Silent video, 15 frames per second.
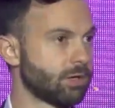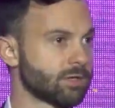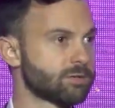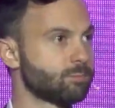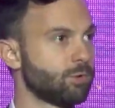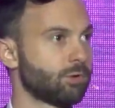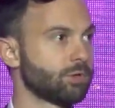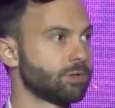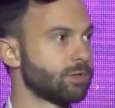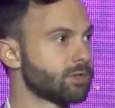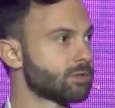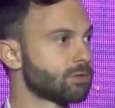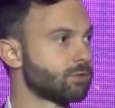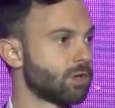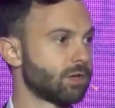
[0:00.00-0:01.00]
exploring
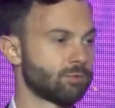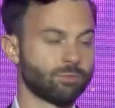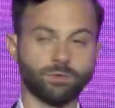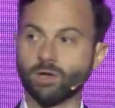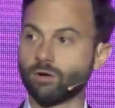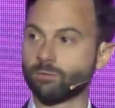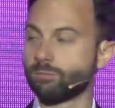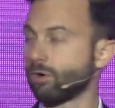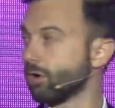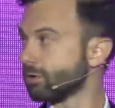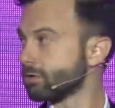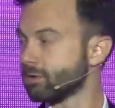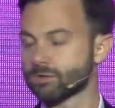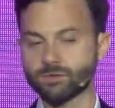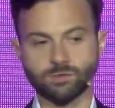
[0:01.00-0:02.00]
this together with our
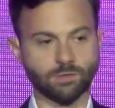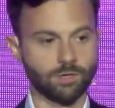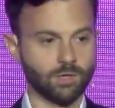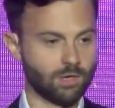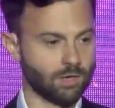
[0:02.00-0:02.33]
partners.